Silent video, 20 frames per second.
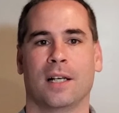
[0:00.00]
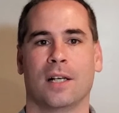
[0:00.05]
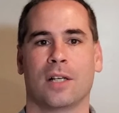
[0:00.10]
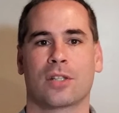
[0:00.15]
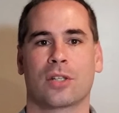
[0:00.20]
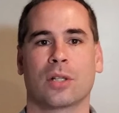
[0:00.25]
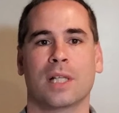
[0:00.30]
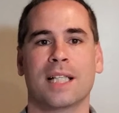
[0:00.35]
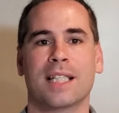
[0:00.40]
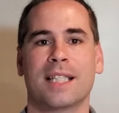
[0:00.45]

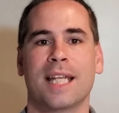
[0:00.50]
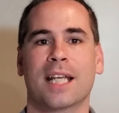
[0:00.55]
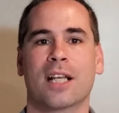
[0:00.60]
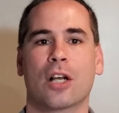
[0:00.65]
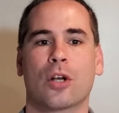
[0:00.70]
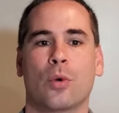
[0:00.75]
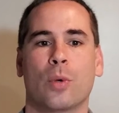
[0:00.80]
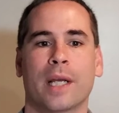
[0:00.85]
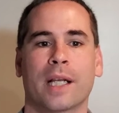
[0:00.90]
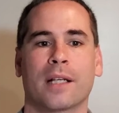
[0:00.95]
So let's take a
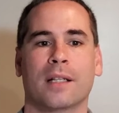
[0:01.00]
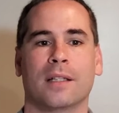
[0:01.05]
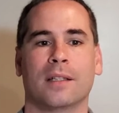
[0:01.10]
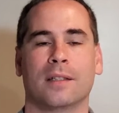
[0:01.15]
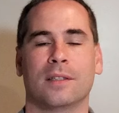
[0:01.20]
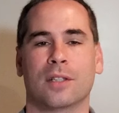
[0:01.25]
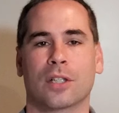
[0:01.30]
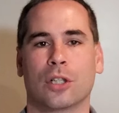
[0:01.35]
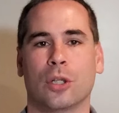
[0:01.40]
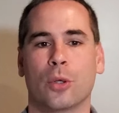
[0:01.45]
quick
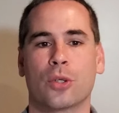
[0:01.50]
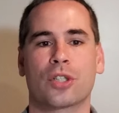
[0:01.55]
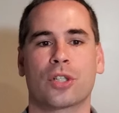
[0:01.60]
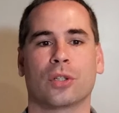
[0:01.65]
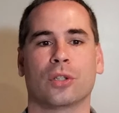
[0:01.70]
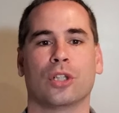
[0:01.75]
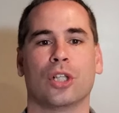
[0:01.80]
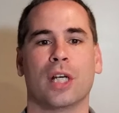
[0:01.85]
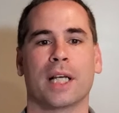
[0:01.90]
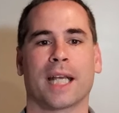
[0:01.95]
closer
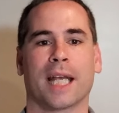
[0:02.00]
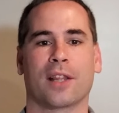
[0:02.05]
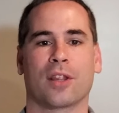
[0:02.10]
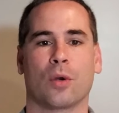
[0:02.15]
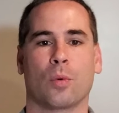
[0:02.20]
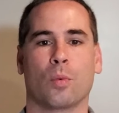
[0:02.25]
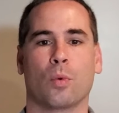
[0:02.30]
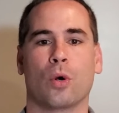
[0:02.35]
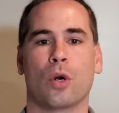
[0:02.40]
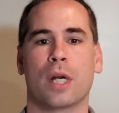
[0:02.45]
look at
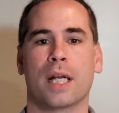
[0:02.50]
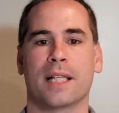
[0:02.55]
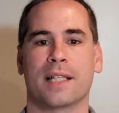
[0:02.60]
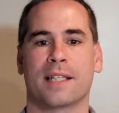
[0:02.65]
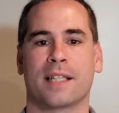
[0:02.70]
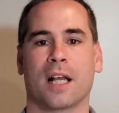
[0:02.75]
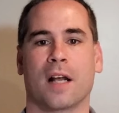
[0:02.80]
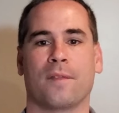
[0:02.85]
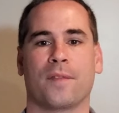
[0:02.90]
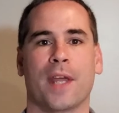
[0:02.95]
the word
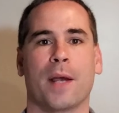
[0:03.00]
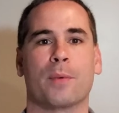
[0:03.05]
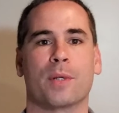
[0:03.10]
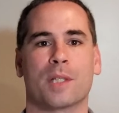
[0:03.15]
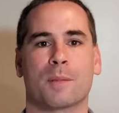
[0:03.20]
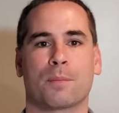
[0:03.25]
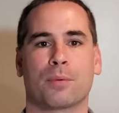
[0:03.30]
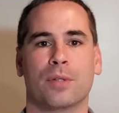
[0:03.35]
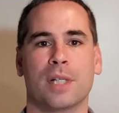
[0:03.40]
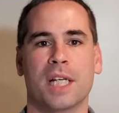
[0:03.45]
itself that
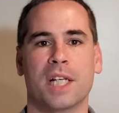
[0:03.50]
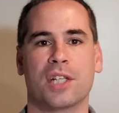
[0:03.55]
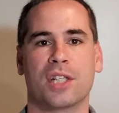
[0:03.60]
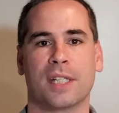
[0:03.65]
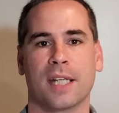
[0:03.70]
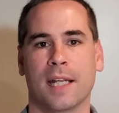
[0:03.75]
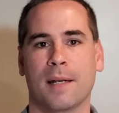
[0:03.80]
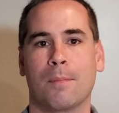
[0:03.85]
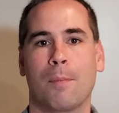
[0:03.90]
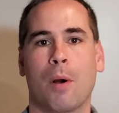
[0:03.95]
was preached
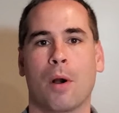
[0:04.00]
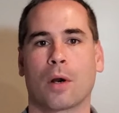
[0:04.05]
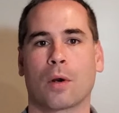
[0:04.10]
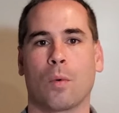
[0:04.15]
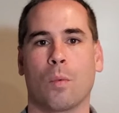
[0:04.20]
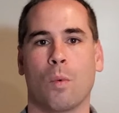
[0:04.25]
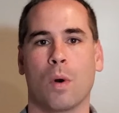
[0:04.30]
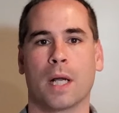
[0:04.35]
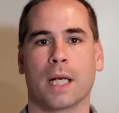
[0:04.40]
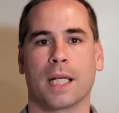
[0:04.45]
in Mark
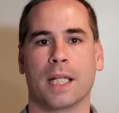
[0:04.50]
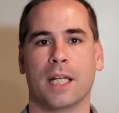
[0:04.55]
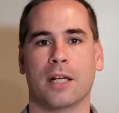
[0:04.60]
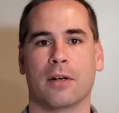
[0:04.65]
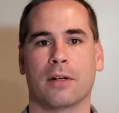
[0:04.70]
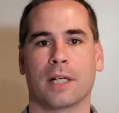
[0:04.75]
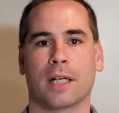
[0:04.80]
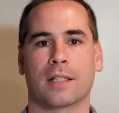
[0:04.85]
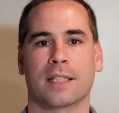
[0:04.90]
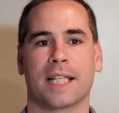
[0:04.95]
1 here
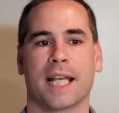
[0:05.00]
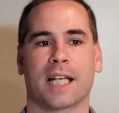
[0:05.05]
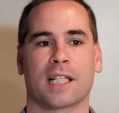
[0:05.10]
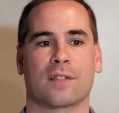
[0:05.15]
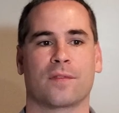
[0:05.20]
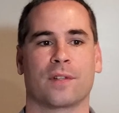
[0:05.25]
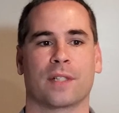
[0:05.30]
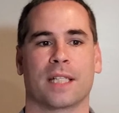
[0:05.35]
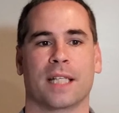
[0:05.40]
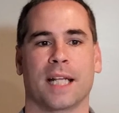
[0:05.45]
in our
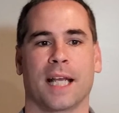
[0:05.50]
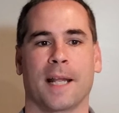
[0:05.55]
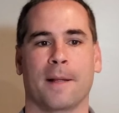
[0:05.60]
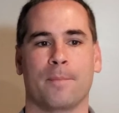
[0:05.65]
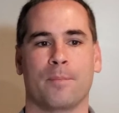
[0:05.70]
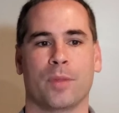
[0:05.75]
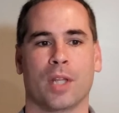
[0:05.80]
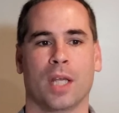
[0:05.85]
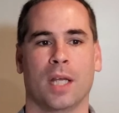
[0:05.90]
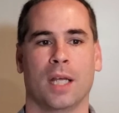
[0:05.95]
text for today.
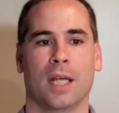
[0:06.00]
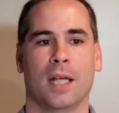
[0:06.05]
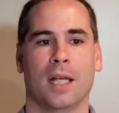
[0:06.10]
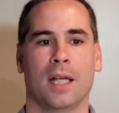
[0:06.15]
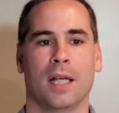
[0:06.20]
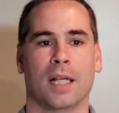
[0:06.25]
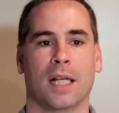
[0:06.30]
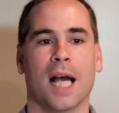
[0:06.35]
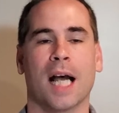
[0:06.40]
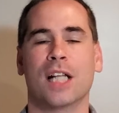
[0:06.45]

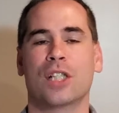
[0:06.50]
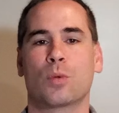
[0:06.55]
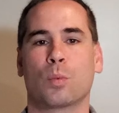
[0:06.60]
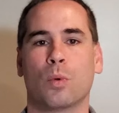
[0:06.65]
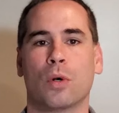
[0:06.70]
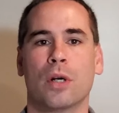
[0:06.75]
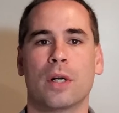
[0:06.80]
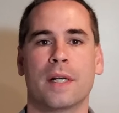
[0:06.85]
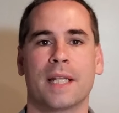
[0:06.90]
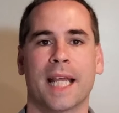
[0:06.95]
God's
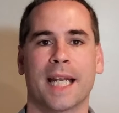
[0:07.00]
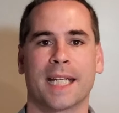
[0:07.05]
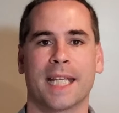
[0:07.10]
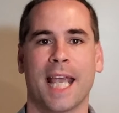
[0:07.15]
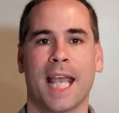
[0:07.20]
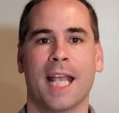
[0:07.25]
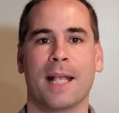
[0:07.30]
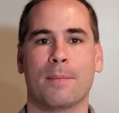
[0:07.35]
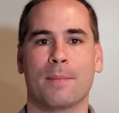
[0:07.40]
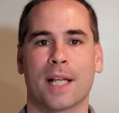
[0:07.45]
word that
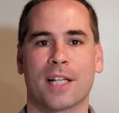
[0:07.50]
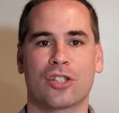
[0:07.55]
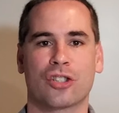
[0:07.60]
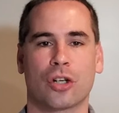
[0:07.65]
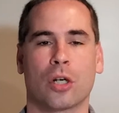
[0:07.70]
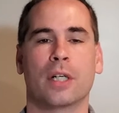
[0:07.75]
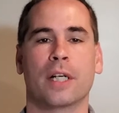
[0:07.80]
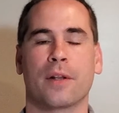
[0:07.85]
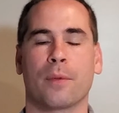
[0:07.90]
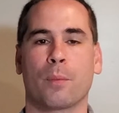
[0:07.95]
came that
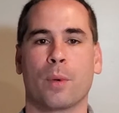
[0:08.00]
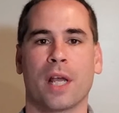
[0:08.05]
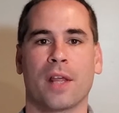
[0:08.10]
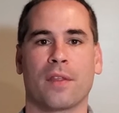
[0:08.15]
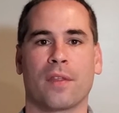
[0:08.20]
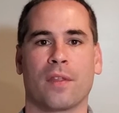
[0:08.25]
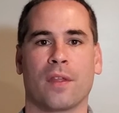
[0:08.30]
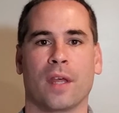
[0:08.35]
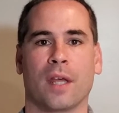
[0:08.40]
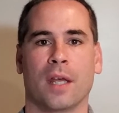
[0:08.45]
started
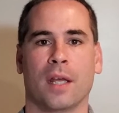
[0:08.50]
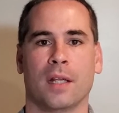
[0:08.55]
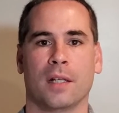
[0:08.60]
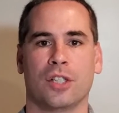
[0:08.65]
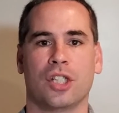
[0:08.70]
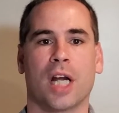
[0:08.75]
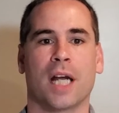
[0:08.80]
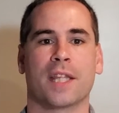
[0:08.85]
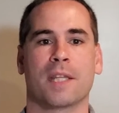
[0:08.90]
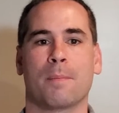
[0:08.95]
with
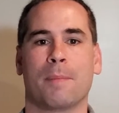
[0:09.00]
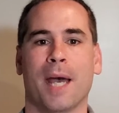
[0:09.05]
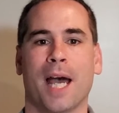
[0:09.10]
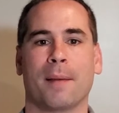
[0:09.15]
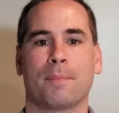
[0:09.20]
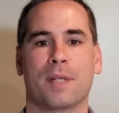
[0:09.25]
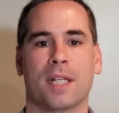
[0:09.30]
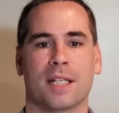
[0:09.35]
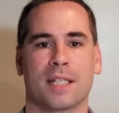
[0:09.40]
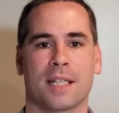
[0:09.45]
John the
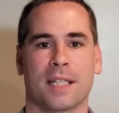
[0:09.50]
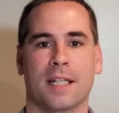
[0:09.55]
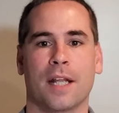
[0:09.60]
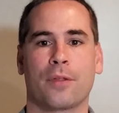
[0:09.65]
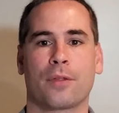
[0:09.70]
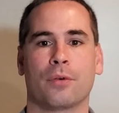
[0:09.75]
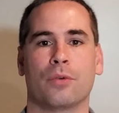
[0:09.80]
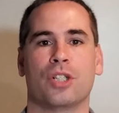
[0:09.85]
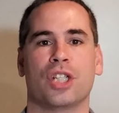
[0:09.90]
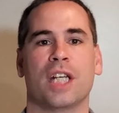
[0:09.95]
Baptist and then
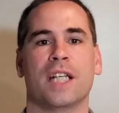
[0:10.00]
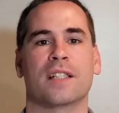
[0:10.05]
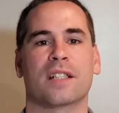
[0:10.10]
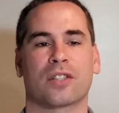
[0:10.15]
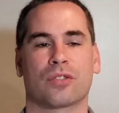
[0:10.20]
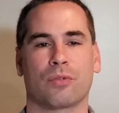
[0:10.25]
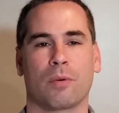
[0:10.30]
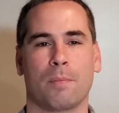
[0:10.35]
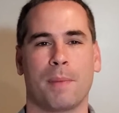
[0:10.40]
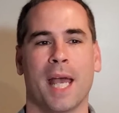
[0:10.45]
through
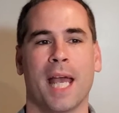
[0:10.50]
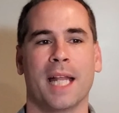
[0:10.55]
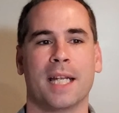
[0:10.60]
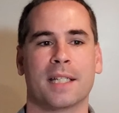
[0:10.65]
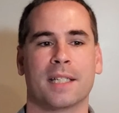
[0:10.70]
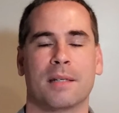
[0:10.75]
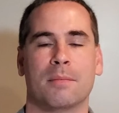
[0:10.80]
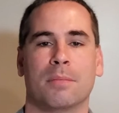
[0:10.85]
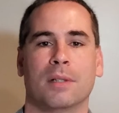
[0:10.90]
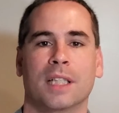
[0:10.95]
Jesus,
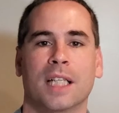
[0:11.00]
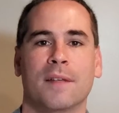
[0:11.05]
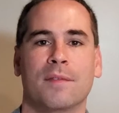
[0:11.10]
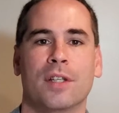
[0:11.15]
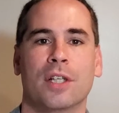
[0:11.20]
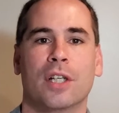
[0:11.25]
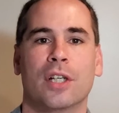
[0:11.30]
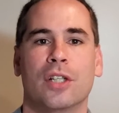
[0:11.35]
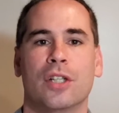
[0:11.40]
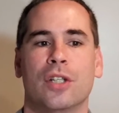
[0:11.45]
repent and believe
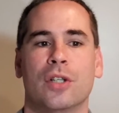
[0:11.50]
the good